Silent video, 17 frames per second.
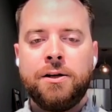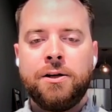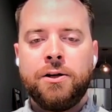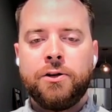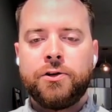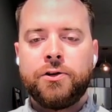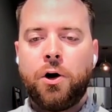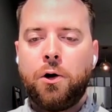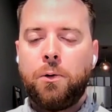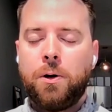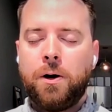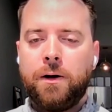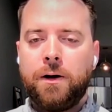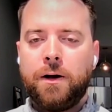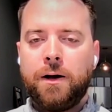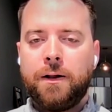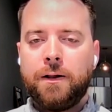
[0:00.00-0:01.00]
So
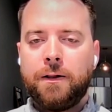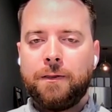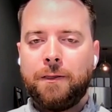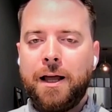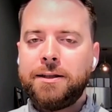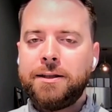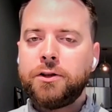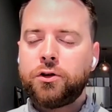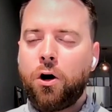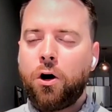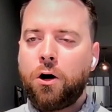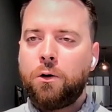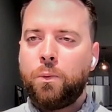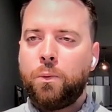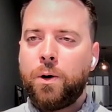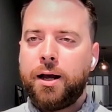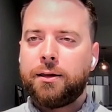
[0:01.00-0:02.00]
let's
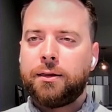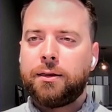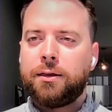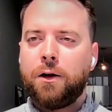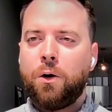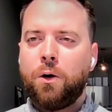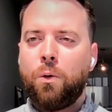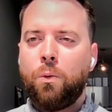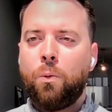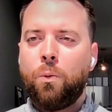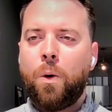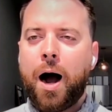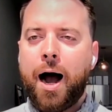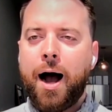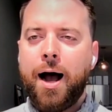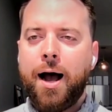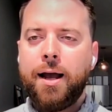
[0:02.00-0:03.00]
start with,
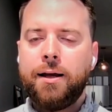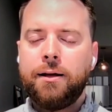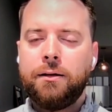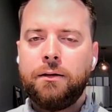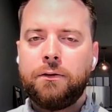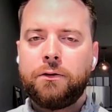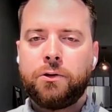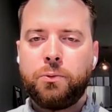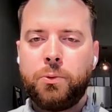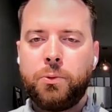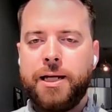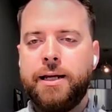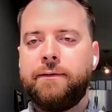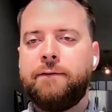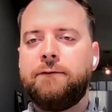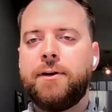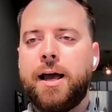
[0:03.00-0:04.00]
why do we
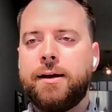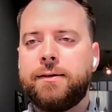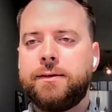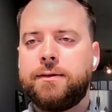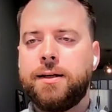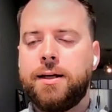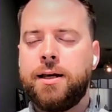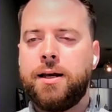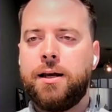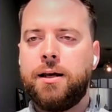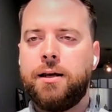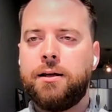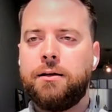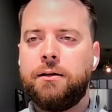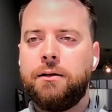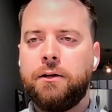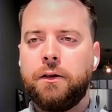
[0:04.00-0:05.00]
invest
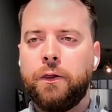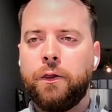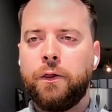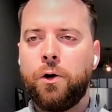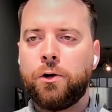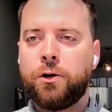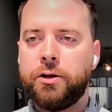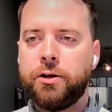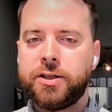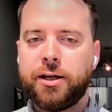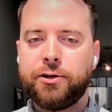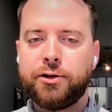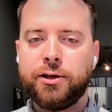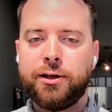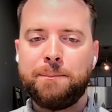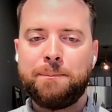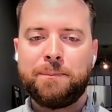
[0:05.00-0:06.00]
in
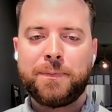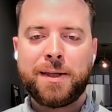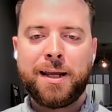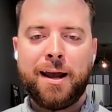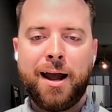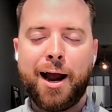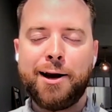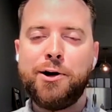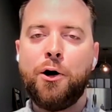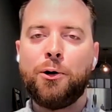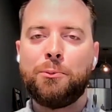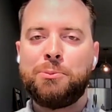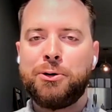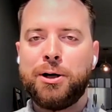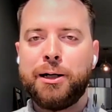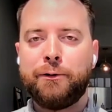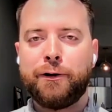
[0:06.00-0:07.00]
localization? I know I'm
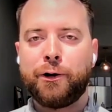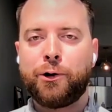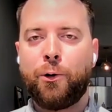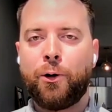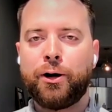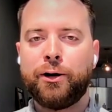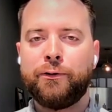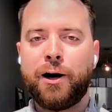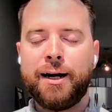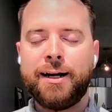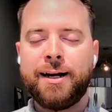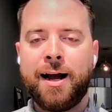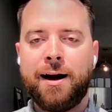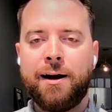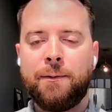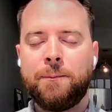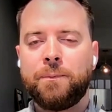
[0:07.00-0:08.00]
pre-recorded right
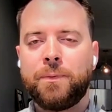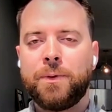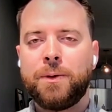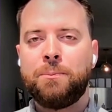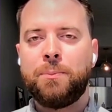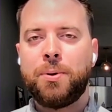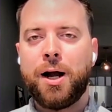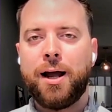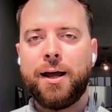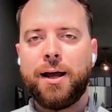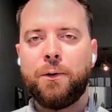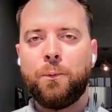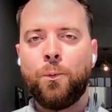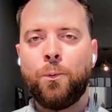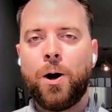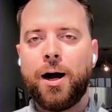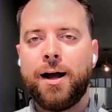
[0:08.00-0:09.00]
now, but
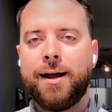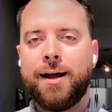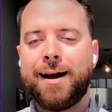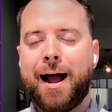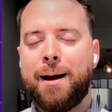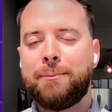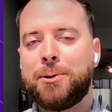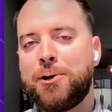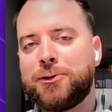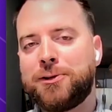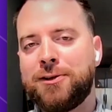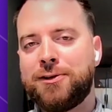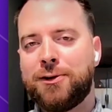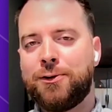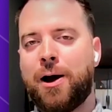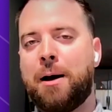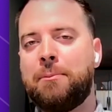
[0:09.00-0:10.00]
what I'm going to
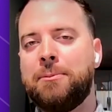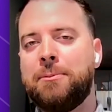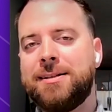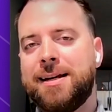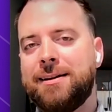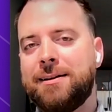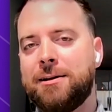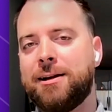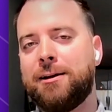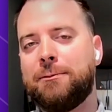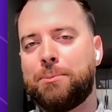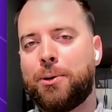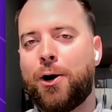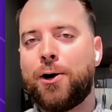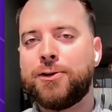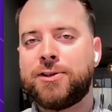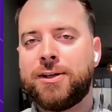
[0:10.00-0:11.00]
do, I'm going to take a
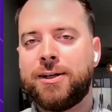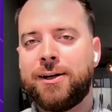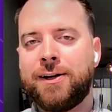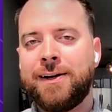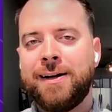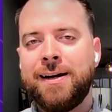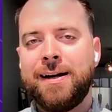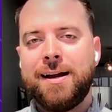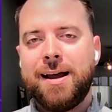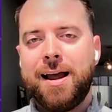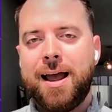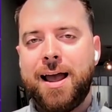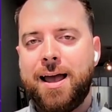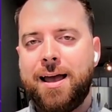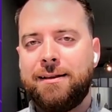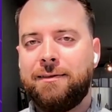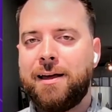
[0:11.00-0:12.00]
pause here
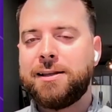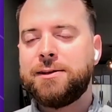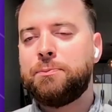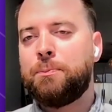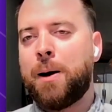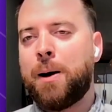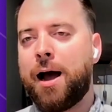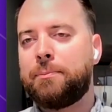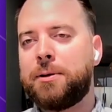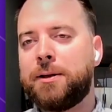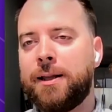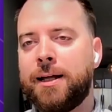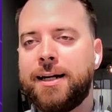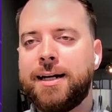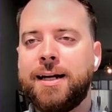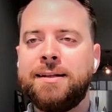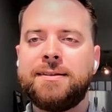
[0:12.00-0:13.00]
and let's
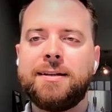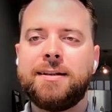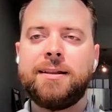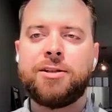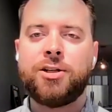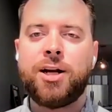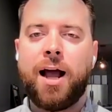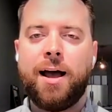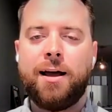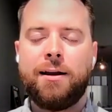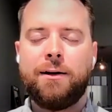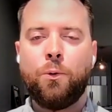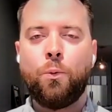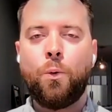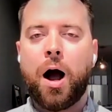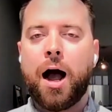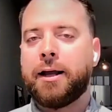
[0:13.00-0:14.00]
populate into the chat
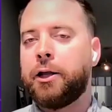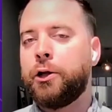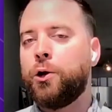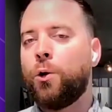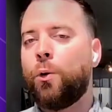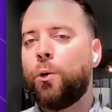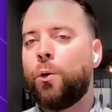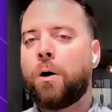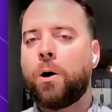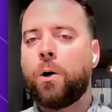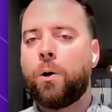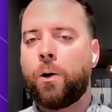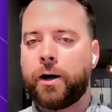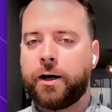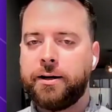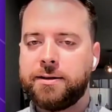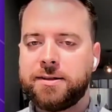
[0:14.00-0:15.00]
why your
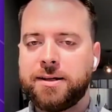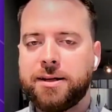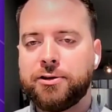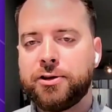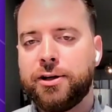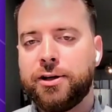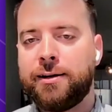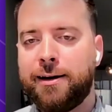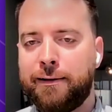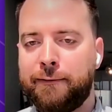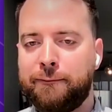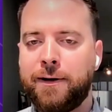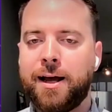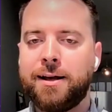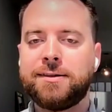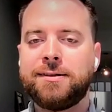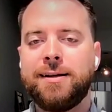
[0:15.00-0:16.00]
organization
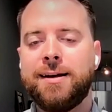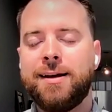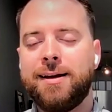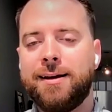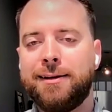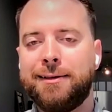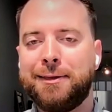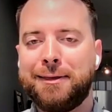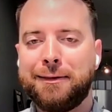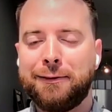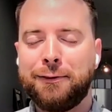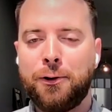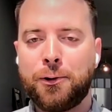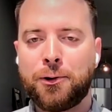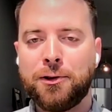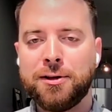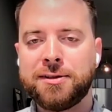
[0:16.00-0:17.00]
invests in
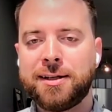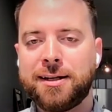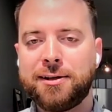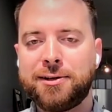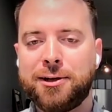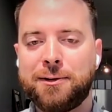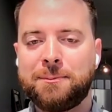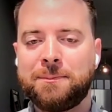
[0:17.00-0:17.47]
localization.